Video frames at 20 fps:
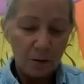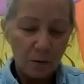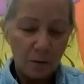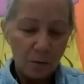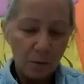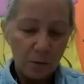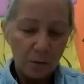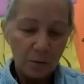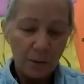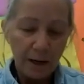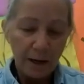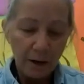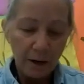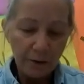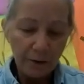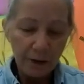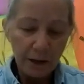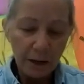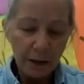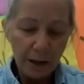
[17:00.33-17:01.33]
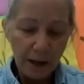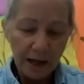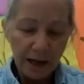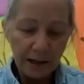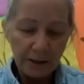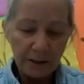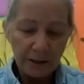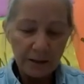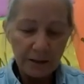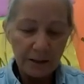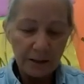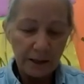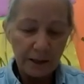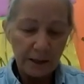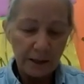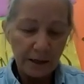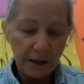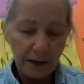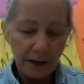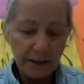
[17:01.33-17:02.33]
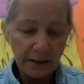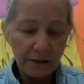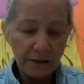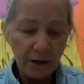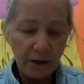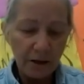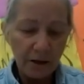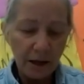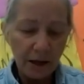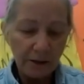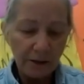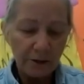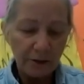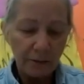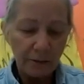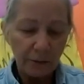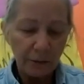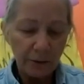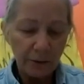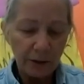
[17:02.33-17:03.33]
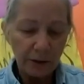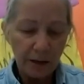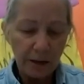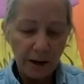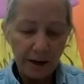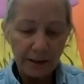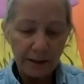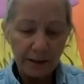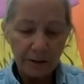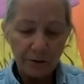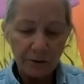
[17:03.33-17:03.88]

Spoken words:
When we held the class and did it, I saw lots of really nice